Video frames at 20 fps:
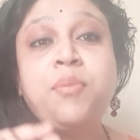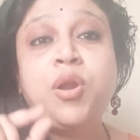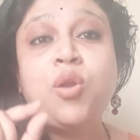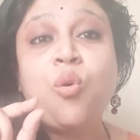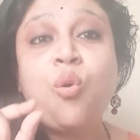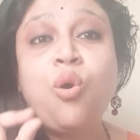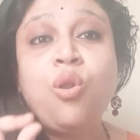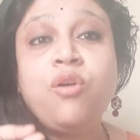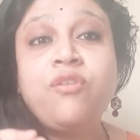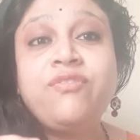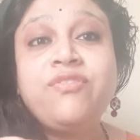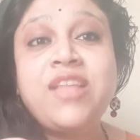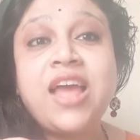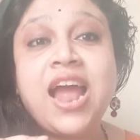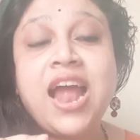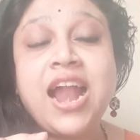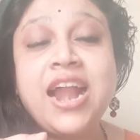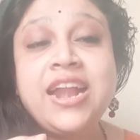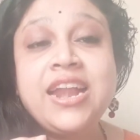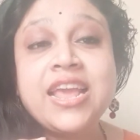but all of
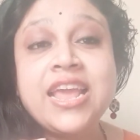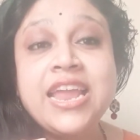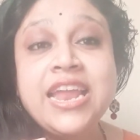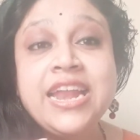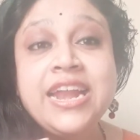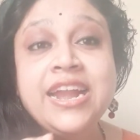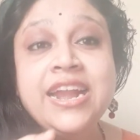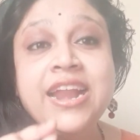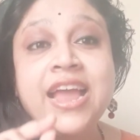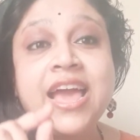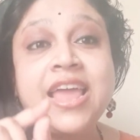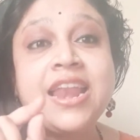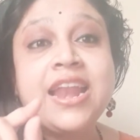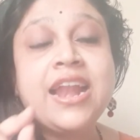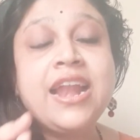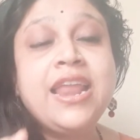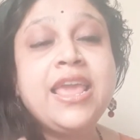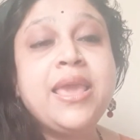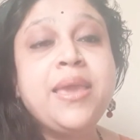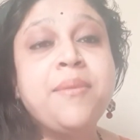that
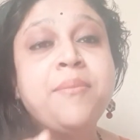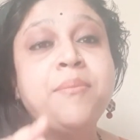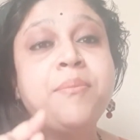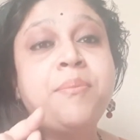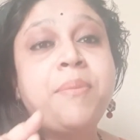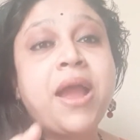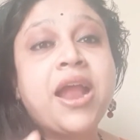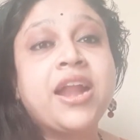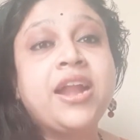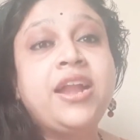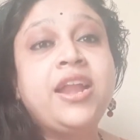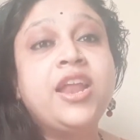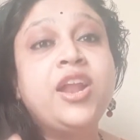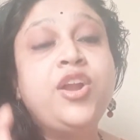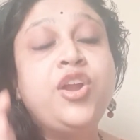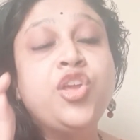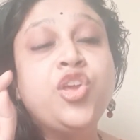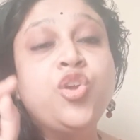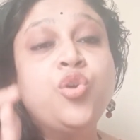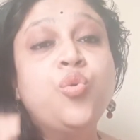indirectly
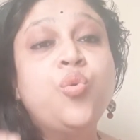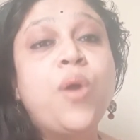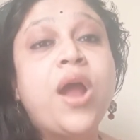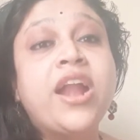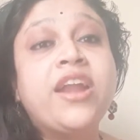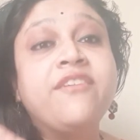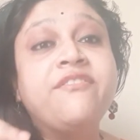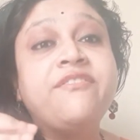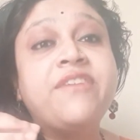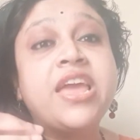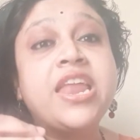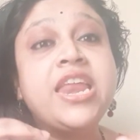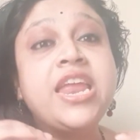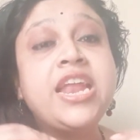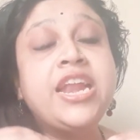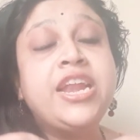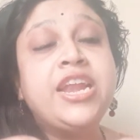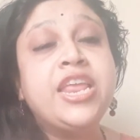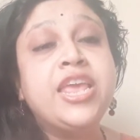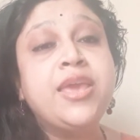impacted you at a
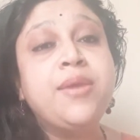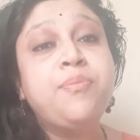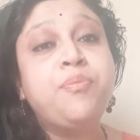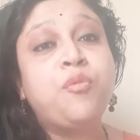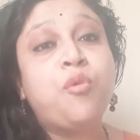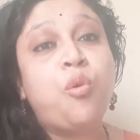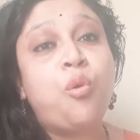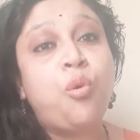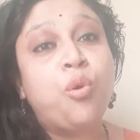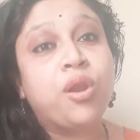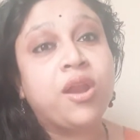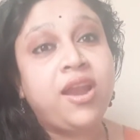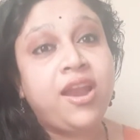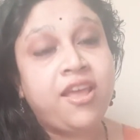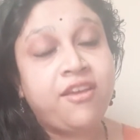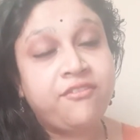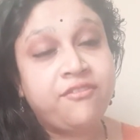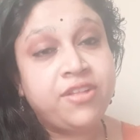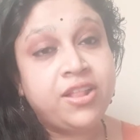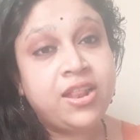very deep core
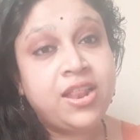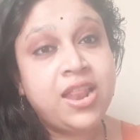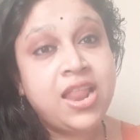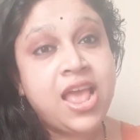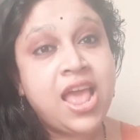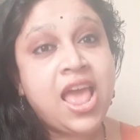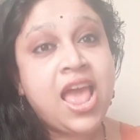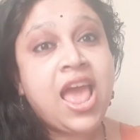level,